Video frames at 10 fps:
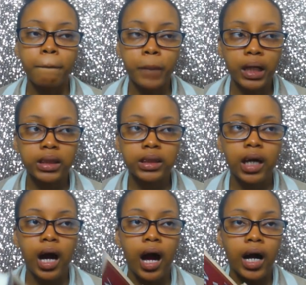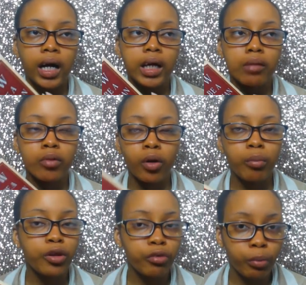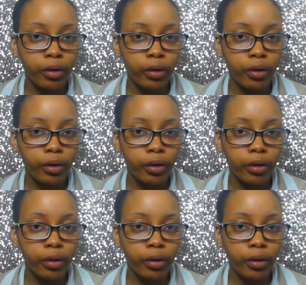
but I am going with the